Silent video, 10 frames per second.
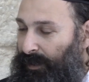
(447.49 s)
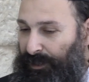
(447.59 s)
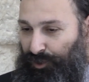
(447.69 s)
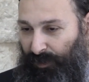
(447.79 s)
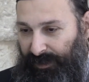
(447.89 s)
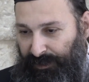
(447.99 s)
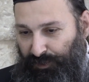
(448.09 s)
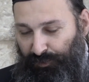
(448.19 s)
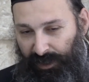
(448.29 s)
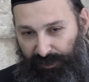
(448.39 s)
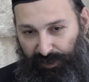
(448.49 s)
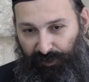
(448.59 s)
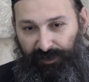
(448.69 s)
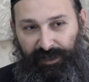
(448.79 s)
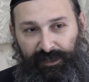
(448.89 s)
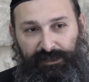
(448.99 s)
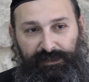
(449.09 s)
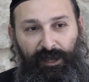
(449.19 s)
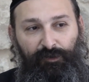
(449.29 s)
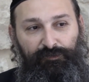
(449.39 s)
Each one needs to get their needs.
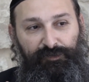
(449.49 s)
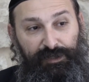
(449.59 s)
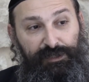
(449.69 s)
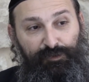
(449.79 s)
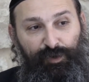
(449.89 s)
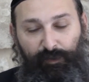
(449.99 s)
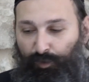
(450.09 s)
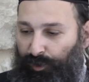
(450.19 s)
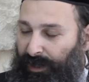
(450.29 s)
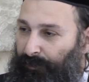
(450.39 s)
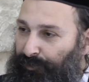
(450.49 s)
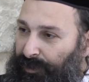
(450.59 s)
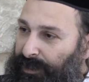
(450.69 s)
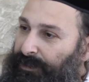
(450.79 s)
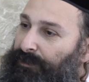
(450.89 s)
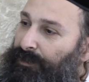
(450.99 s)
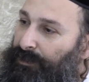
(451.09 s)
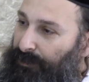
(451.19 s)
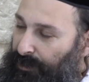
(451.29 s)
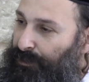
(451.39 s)
Now, this is where I'm worrying about the needs
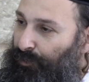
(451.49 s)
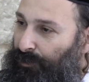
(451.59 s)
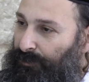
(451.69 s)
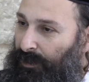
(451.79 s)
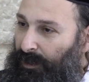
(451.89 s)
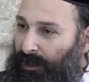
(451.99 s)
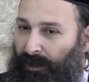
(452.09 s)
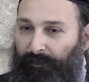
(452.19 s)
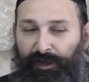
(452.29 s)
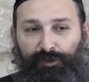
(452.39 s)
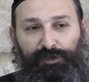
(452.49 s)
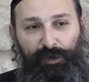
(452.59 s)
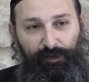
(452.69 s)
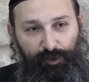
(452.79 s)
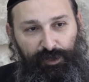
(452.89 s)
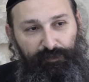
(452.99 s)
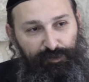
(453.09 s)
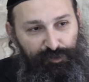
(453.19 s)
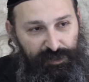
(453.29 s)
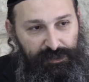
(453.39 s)
in this world. But I also want to worry
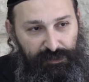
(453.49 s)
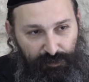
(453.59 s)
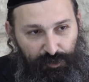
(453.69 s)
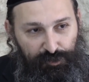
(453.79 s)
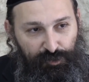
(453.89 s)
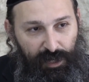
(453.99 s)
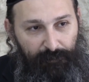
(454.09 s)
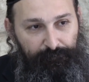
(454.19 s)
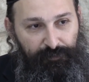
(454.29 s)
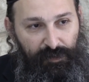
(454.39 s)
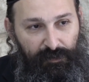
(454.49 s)
about their needs in the world to come.